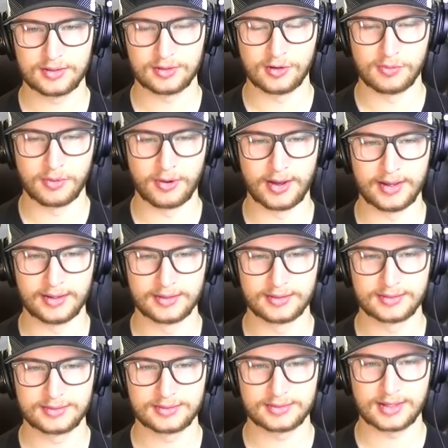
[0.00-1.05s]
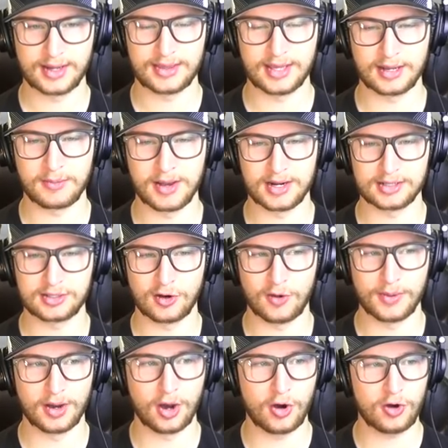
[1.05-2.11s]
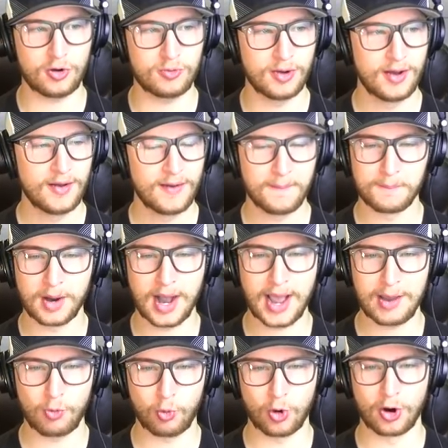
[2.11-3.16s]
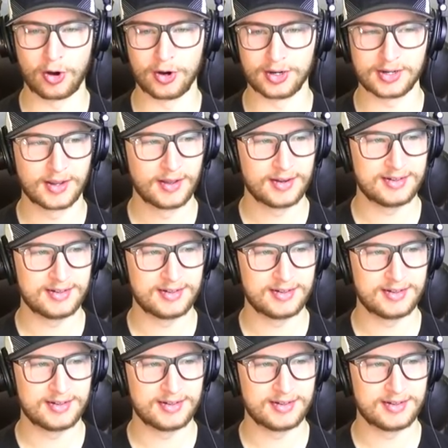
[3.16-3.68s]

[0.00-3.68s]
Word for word: Oh boy. I think Manitoba. Oh my word.